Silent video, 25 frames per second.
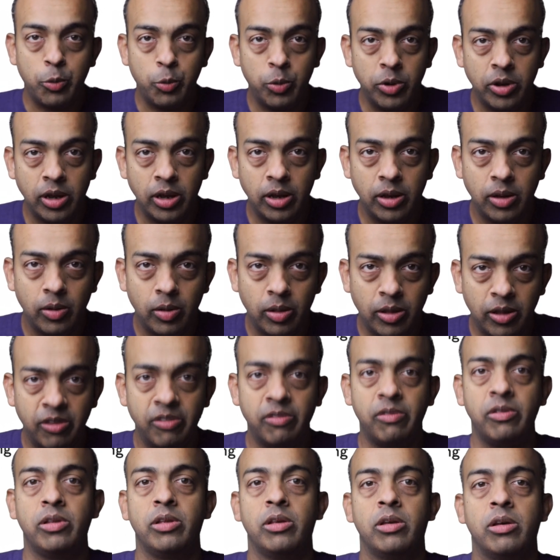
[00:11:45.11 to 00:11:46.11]
We
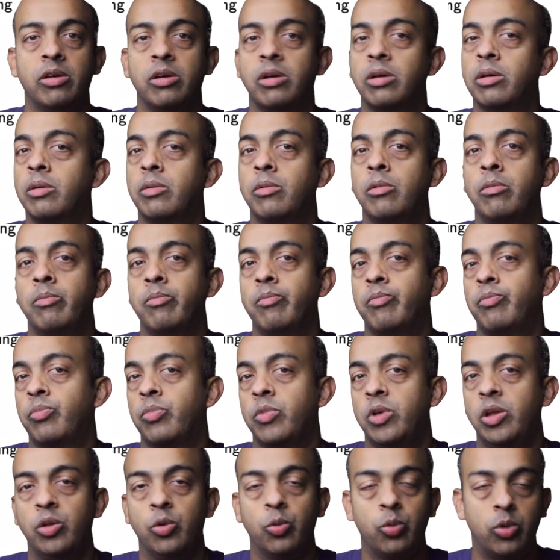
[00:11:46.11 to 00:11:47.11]
live in
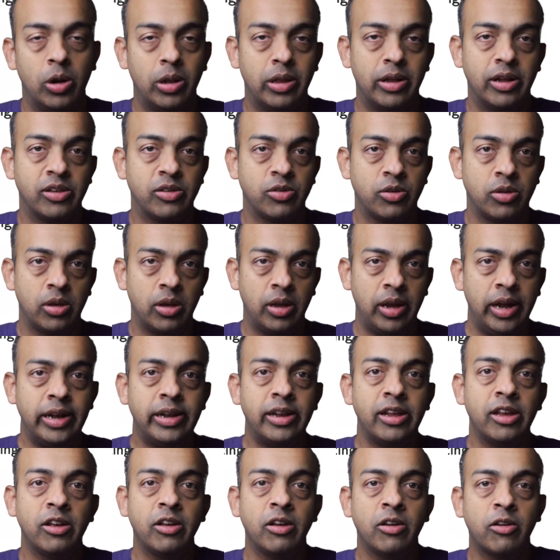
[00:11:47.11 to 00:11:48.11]
a world that's
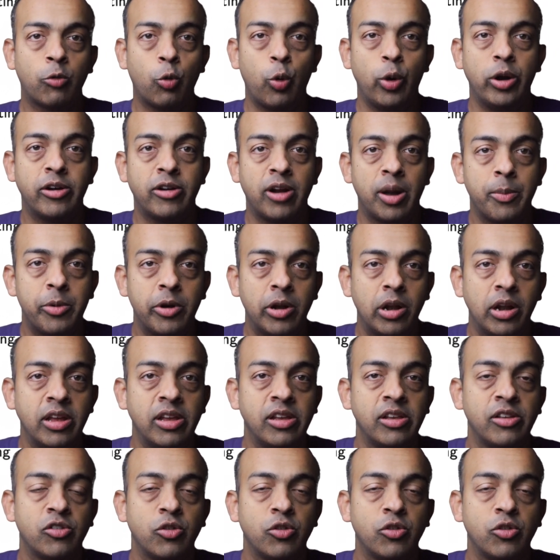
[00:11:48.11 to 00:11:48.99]
heating quite rapidly,